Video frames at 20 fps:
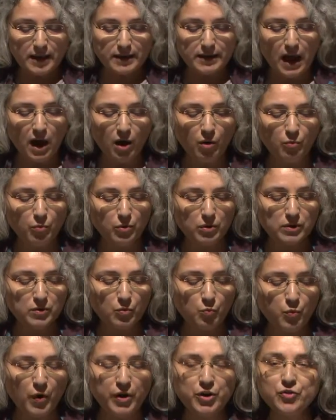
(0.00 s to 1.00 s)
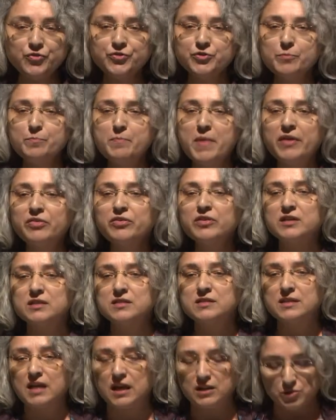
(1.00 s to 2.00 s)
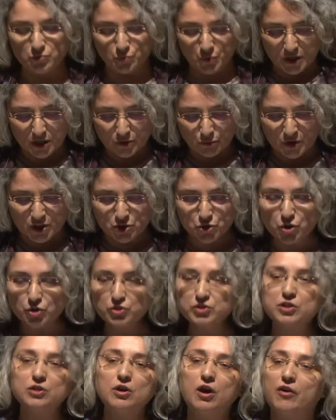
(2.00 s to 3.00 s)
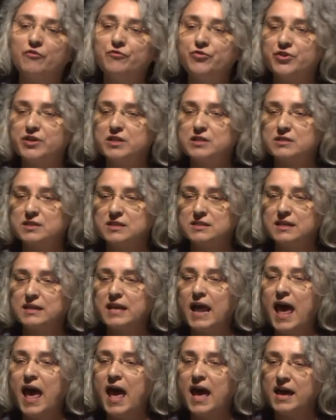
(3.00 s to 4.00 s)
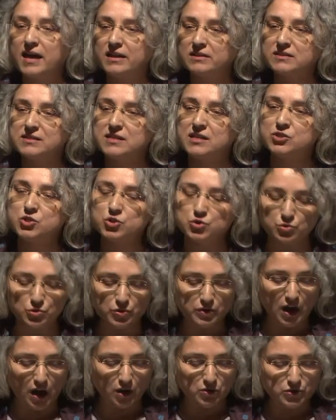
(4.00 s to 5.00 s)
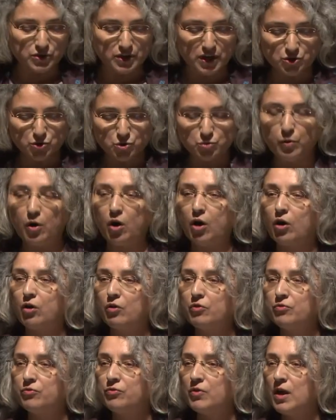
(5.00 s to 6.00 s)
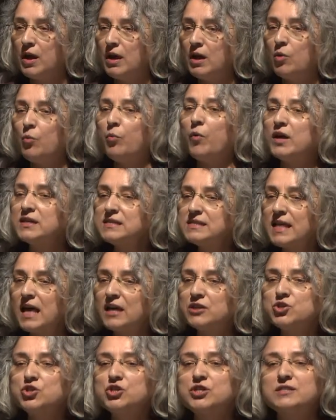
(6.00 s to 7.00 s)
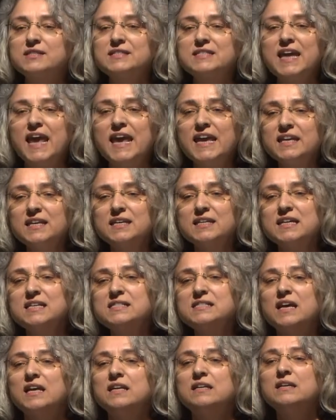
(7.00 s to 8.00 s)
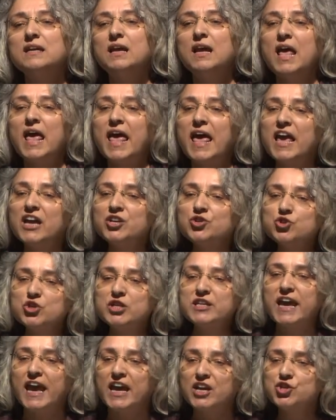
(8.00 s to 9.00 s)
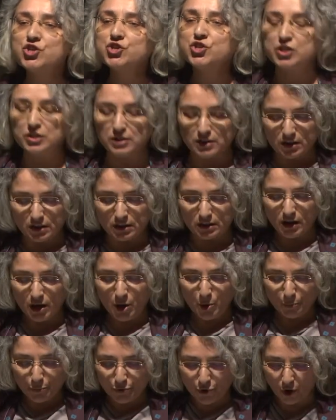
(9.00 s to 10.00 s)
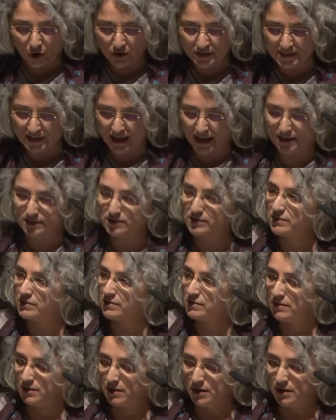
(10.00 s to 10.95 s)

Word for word: Now, one of the methods that we, we took the conferences in hand since 2012 was that to take it as an educational process.